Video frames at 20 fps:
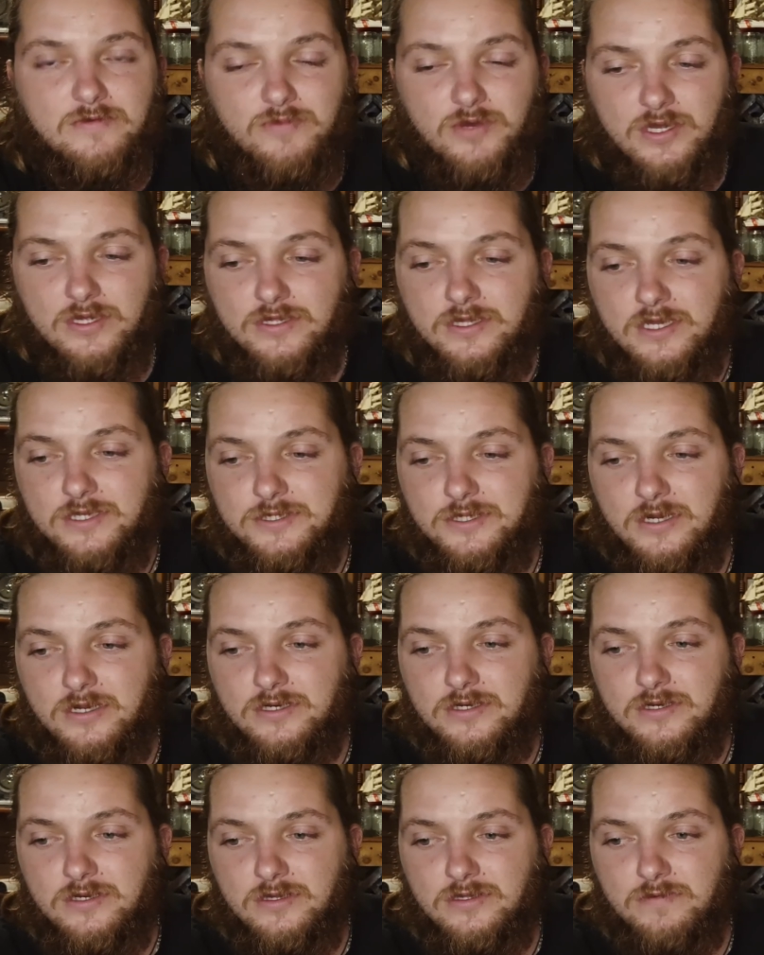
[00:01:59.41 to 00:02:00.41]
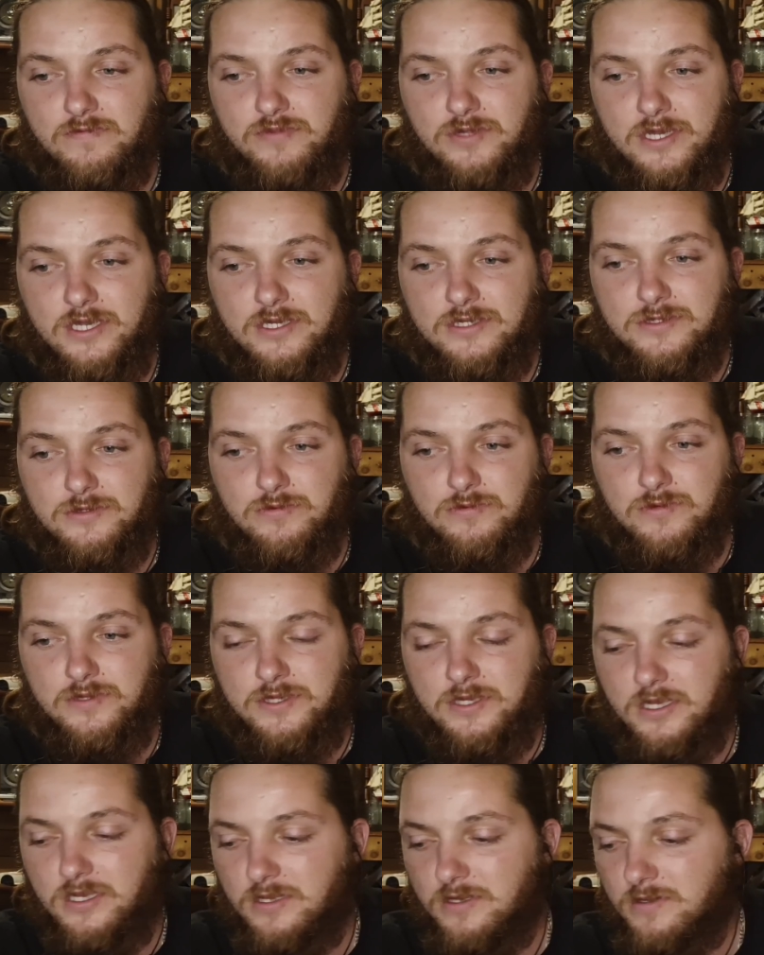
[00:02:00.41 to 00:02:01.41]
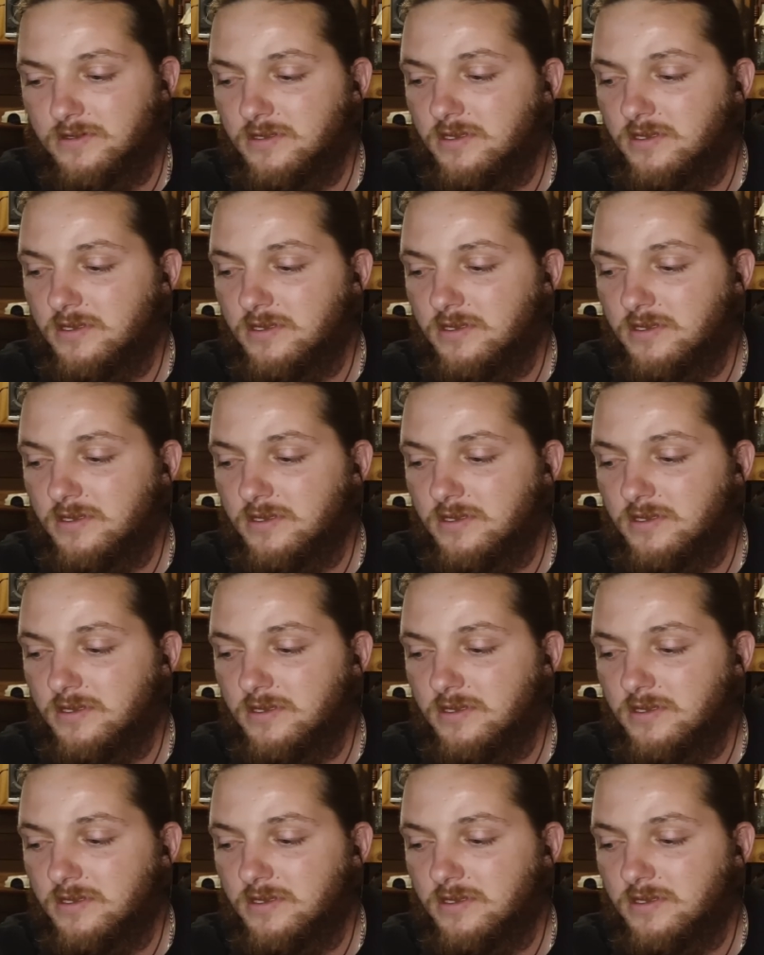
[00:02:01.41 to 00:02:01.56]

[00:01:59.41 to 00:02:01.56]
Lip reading: but they started on the plains with it,